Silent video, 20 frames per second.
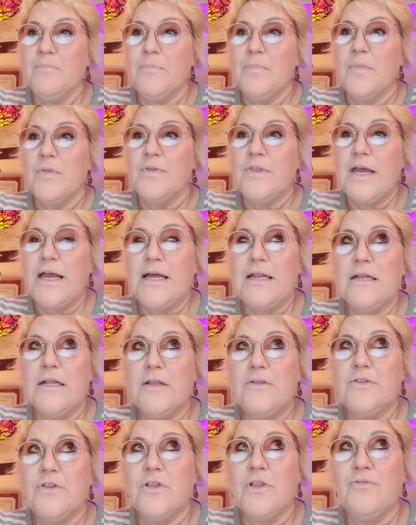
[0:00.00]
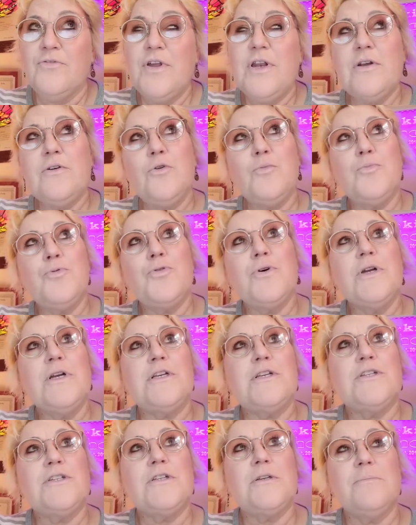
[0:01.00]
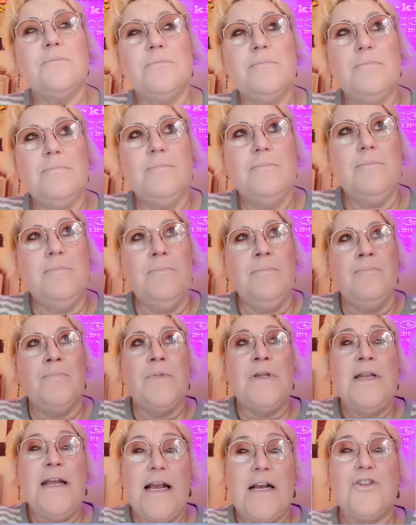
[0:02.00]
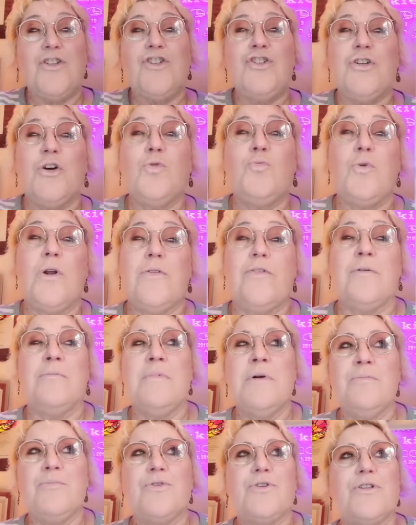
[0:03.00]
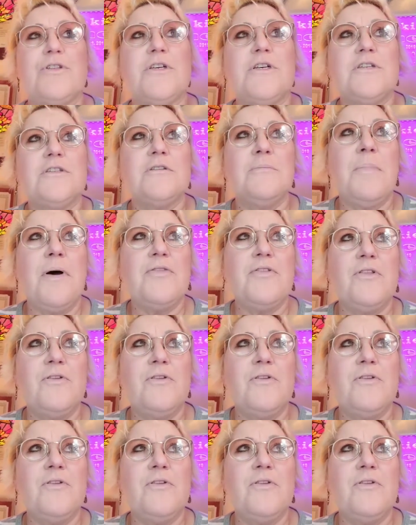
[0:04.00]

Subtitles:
that the Levitical priest, and he actually showed one of our members this, about the